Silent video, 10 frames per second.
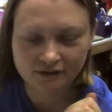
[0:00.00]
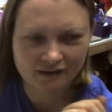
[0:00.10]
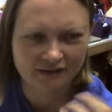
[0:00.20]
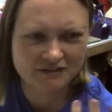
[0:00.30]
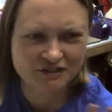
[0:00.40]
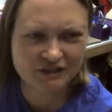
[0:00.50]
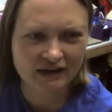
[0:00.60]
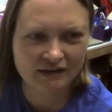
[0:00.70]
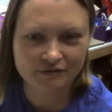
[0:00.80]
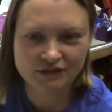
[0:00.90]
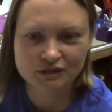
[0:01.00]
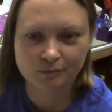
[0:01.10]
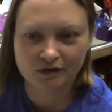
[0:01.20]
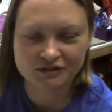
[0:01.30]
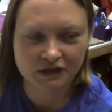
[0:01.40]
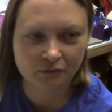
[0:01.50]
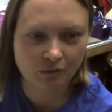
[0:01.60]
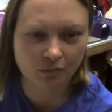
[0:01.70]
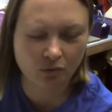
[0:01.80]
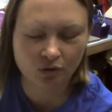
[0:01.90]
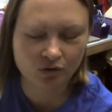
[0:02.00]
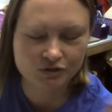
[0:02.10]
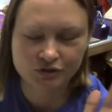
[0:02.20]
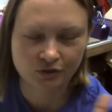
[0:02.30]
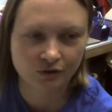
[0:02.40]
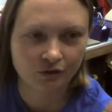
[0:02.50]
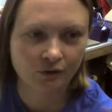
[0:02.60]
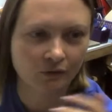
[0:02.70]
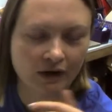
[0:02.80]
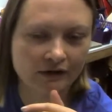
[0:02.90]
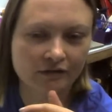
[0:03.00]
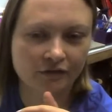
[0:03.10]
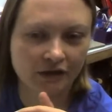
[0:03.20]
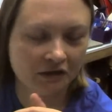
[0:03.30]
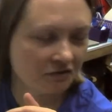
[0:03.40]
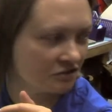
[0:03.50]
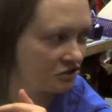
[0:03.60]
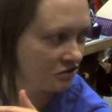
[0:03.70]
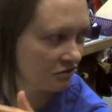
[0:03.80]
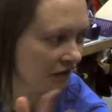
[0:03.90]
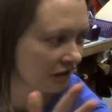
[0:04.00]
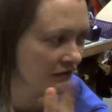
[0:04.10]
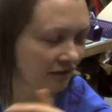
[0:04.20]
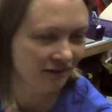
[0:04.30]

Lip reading: And then just to not even express any remorse or anything, just like